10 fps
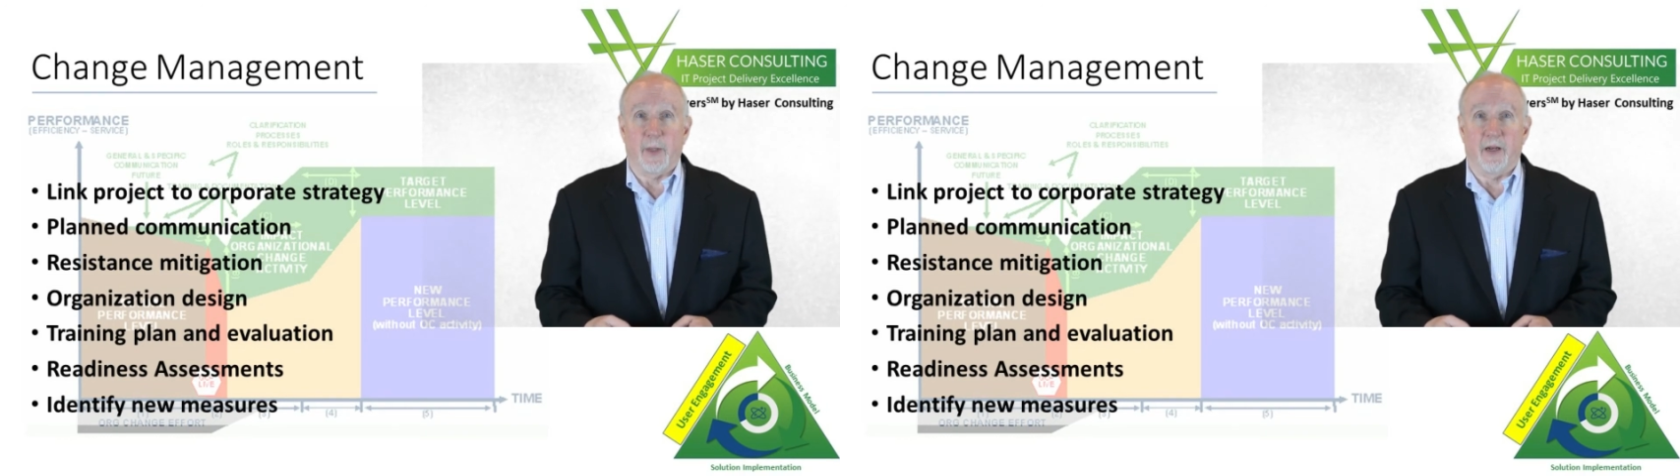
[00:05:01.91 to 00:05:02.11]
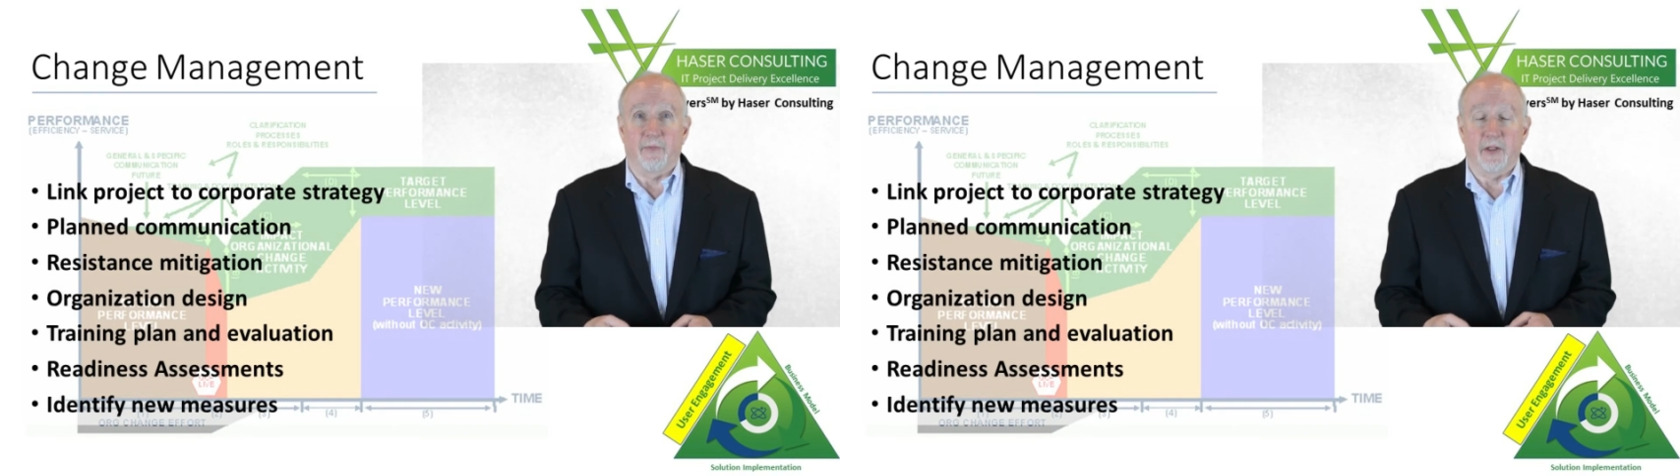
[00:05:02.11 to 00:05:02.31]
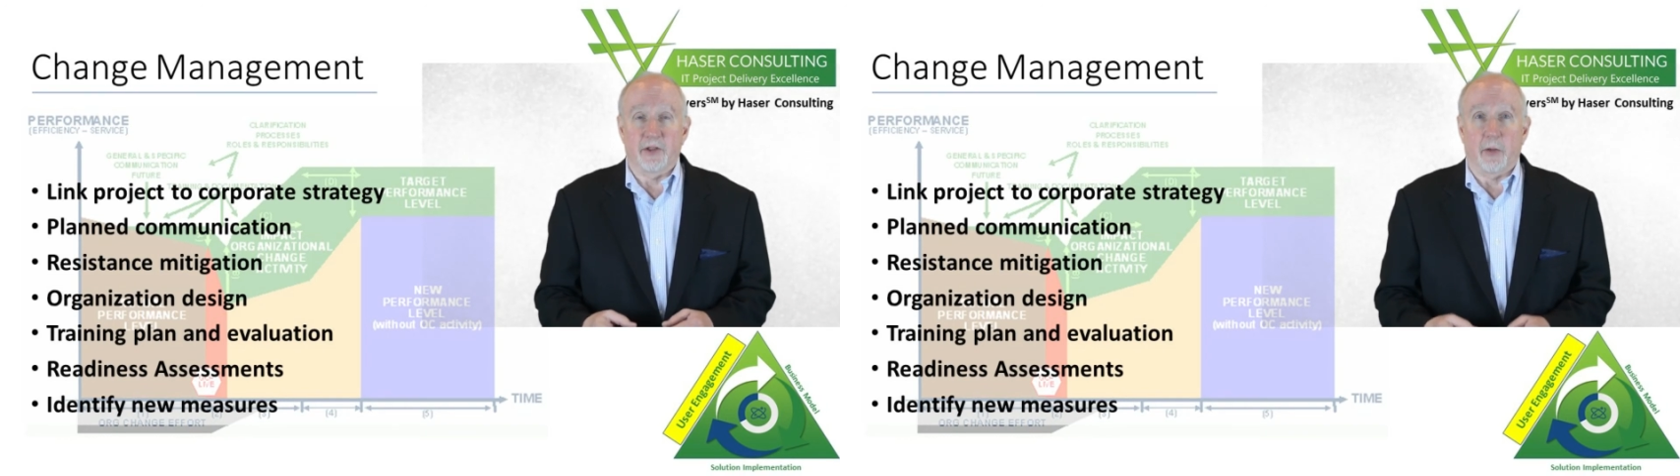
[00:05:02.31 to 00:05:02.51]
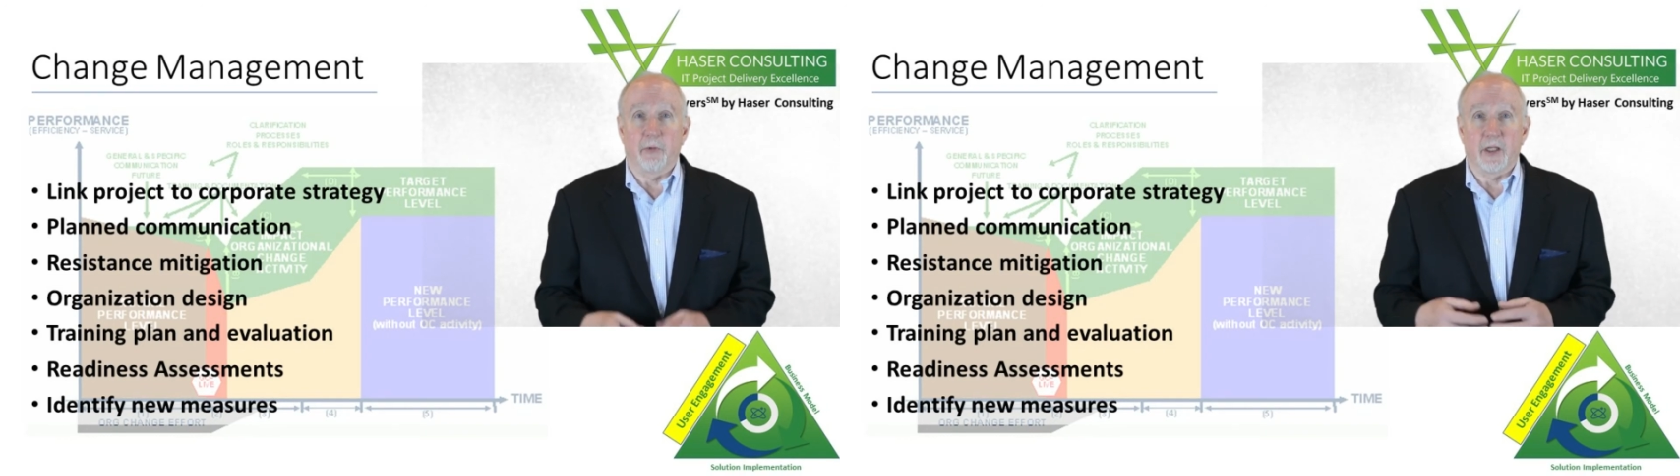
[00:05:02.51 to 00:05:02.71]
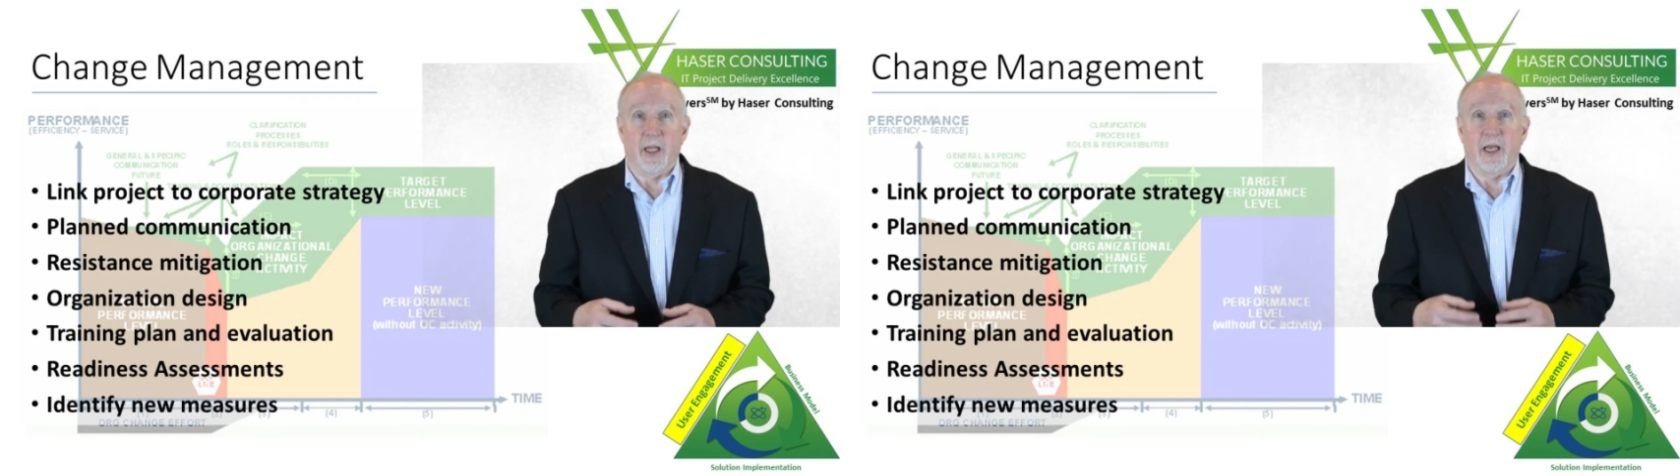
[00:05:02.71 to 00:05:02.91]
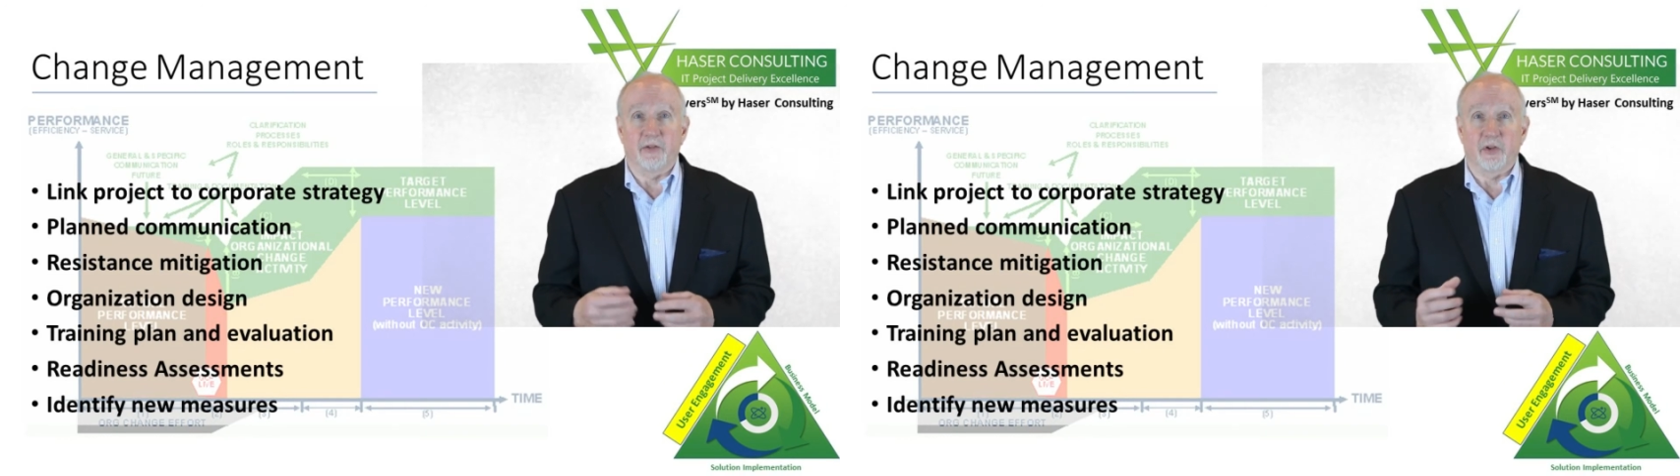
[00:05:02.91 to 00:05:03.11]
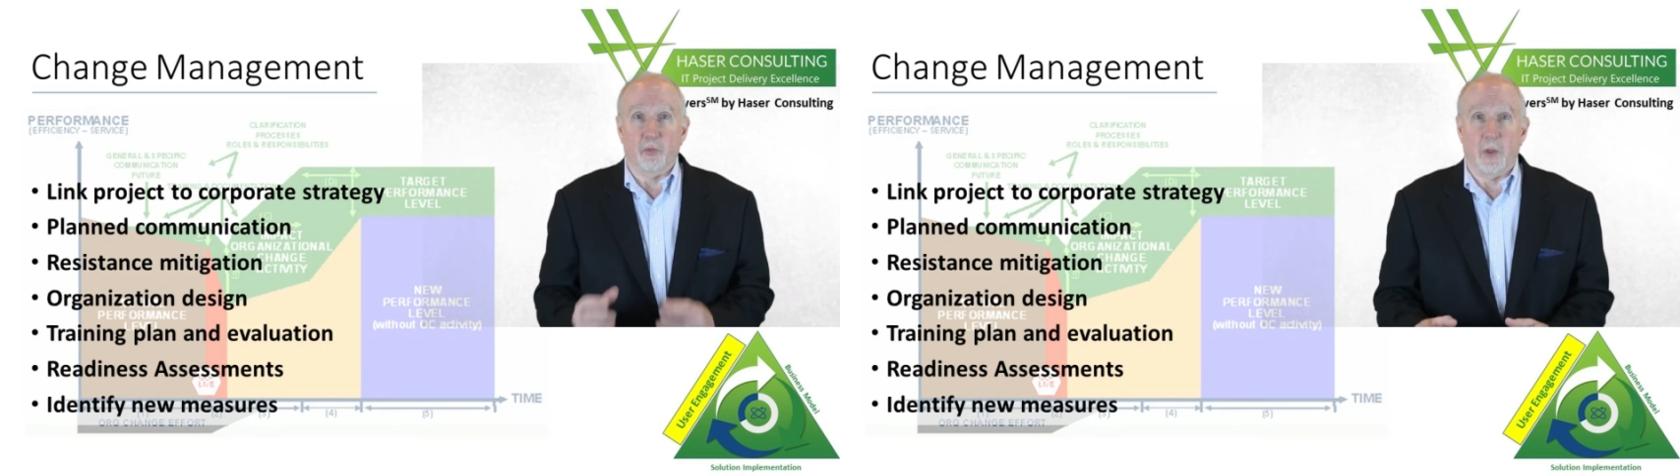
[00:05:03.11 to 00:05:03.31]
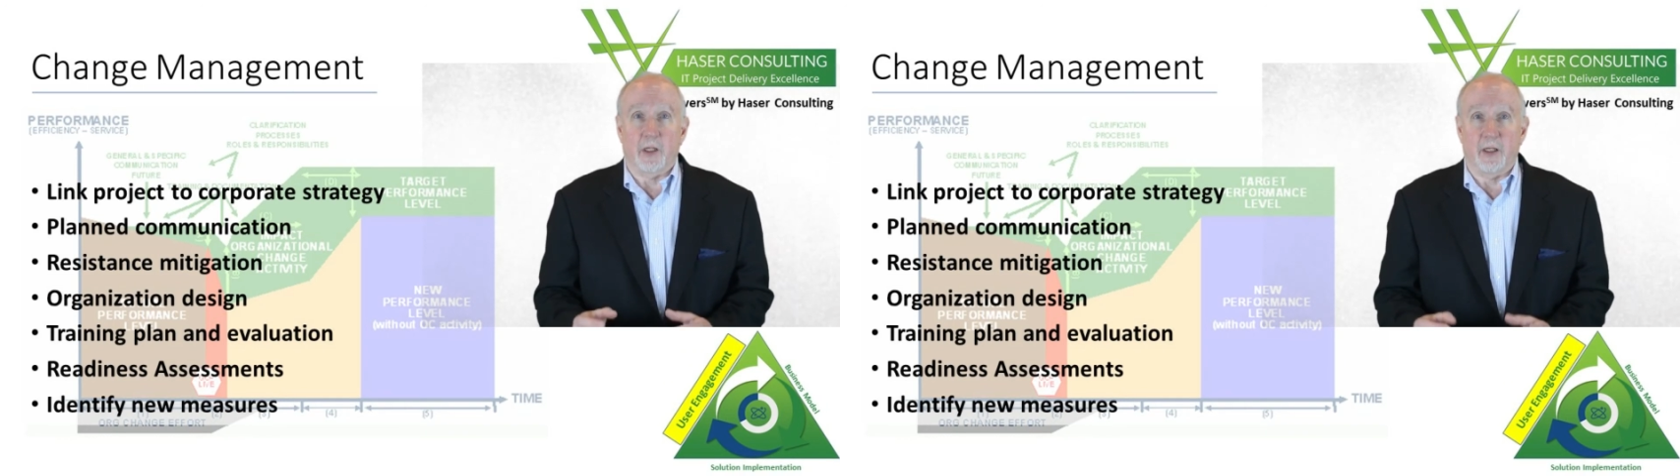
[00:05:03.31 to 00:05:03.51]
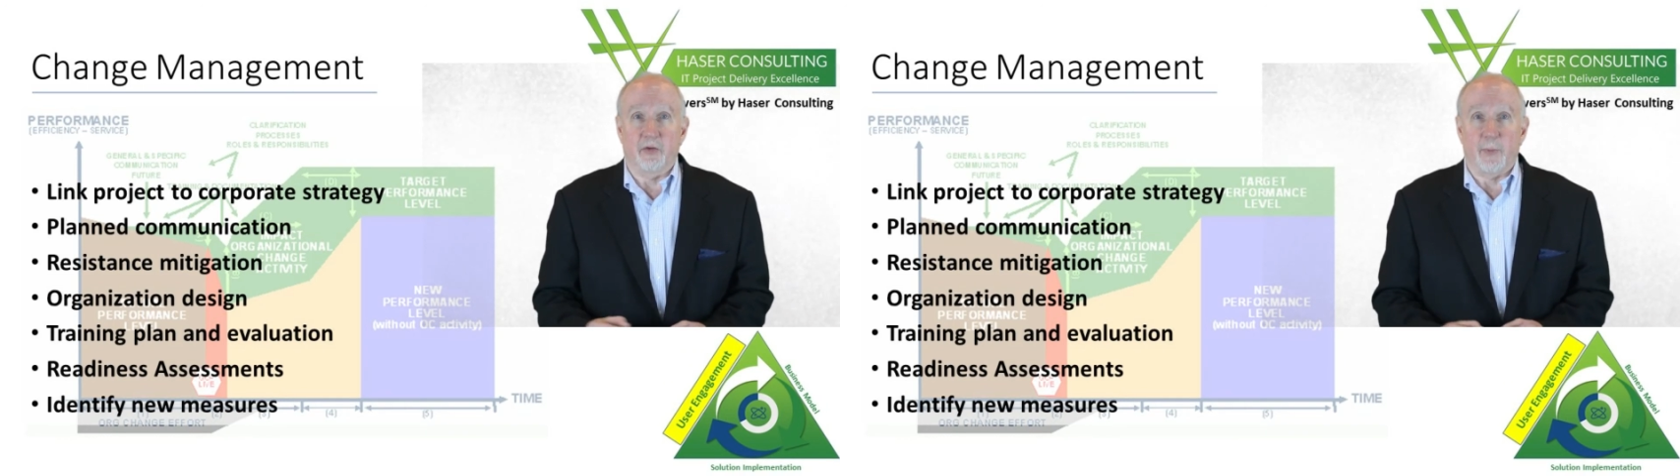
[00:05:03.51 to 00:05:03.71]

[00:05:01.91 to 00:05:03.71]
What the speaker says: benefits are realized as quickly as